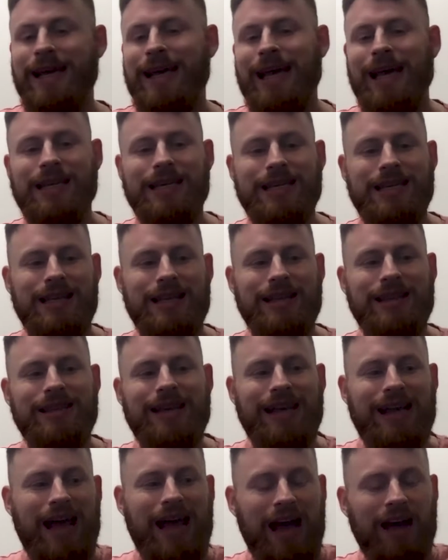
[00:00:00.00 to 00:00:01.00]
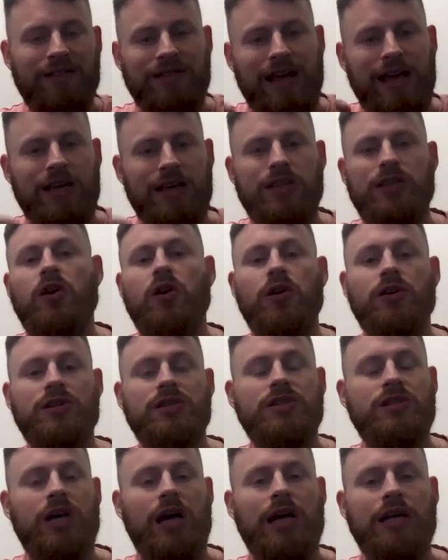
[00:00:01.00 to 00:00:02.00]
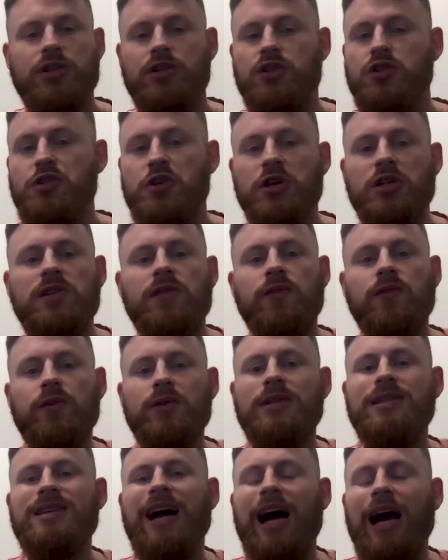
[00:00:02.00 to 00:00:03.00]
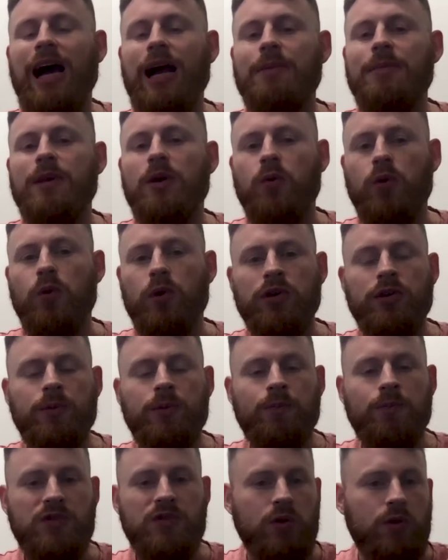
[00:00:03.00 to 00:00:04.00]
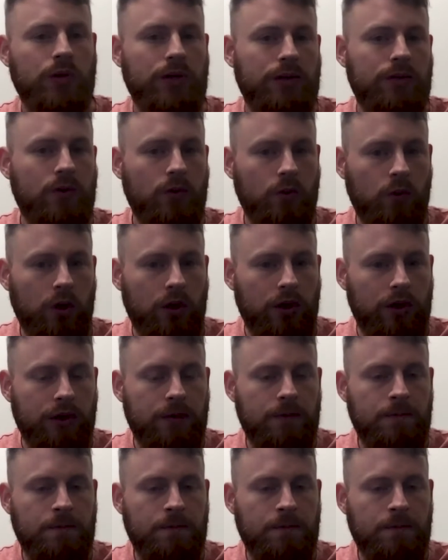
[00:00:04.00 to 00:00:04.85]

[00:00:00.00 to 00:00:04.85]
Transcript: and they have that yard sign just for the time that we're doing the work.